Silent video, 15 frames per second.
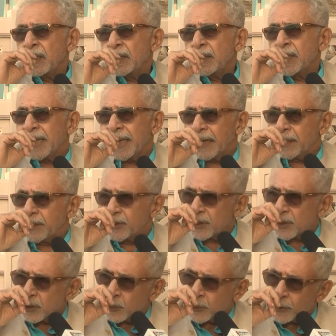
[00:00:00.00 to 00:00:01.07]
The
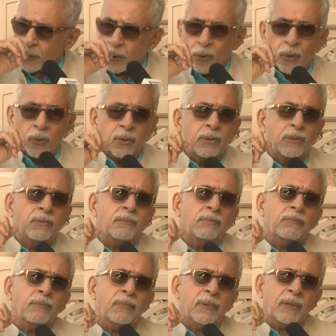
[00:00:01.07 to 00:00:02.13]
characters were drawn
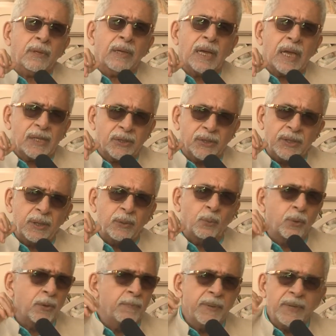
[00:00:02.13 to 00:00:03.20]
as they
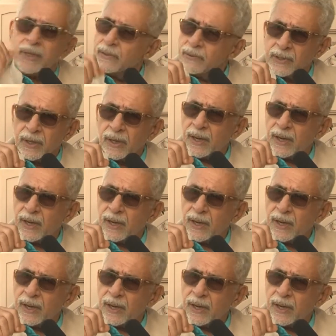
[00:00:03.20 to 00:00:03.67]
would be in real